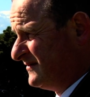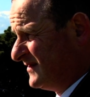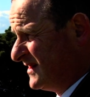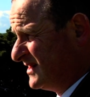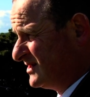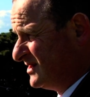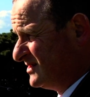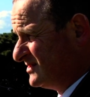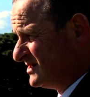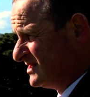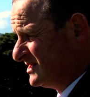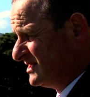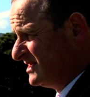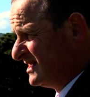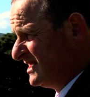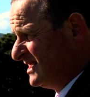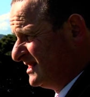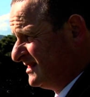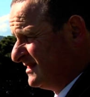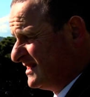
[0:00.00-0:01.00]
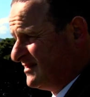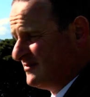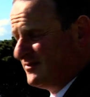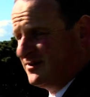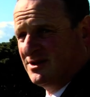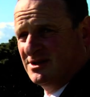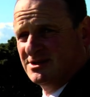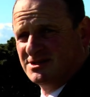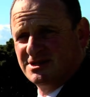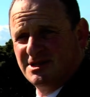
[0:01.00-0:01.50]
photos in, and that
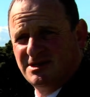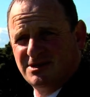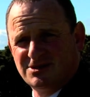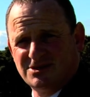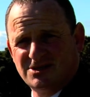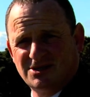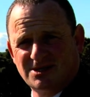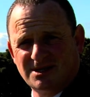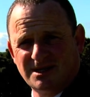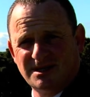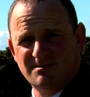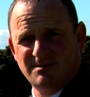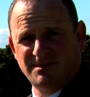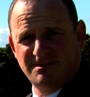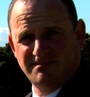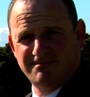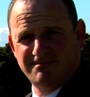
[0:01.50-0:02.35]
fire certainly